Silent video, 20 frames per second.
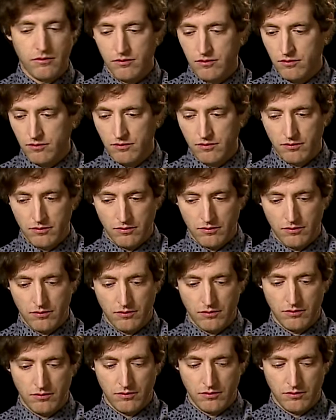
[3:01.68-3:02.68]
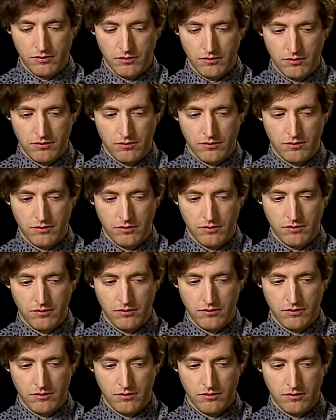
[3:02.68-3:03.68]

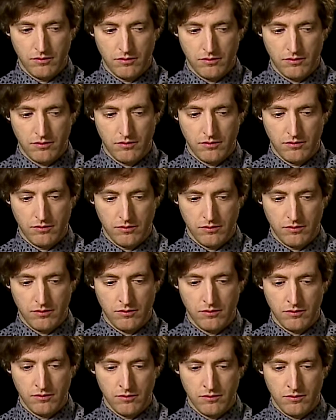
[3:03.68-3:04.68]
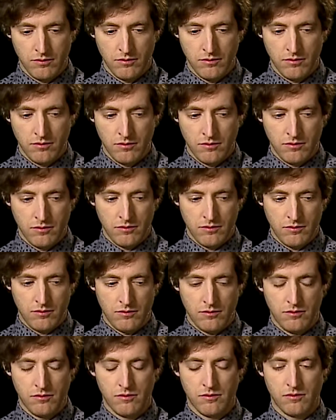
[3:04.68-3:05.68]

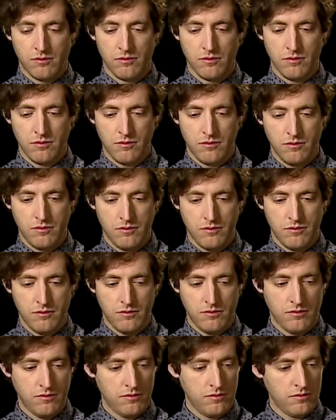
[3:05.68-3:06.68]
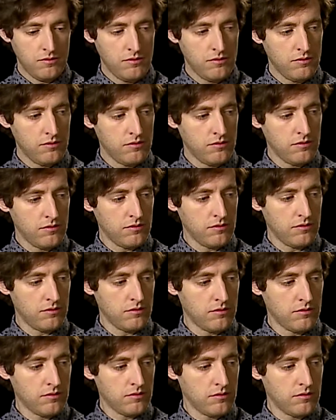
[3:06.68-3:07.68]

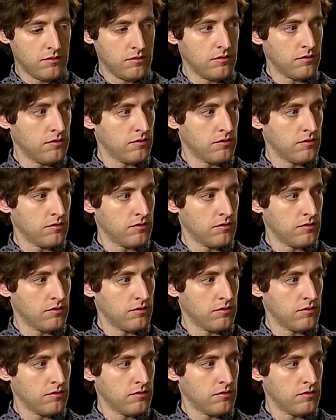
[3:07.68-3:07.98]
This person isn't speaking.